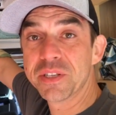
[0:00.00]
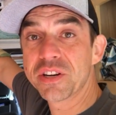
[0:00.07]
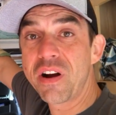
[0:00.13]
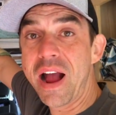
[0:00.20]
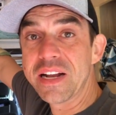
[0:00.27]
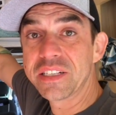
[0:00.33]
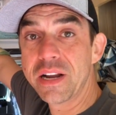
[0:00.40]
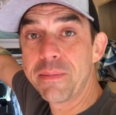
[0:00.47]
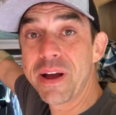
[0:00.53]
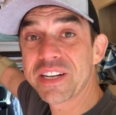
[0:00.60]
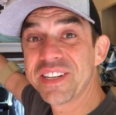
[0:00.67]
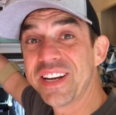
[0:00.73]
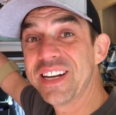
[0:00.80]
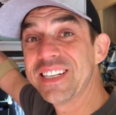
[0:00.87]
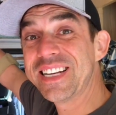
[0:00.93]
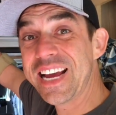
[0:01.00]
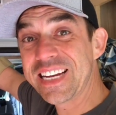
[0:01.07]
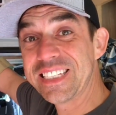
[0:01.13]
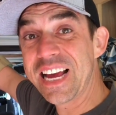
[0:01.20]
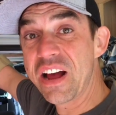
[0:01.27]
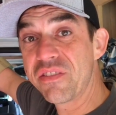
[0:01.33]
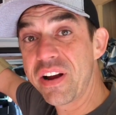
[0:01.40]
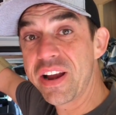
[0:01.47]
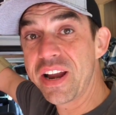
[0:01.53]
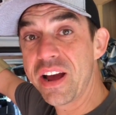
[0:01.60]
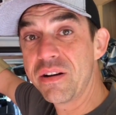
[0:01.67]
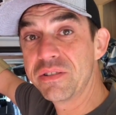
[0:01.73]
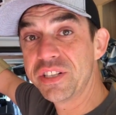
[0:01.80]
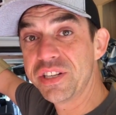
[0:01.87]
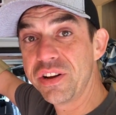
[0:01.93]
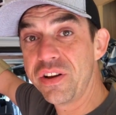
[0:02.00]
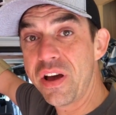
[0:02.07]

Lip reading: scratch, and I'm actually going to take it down right now and show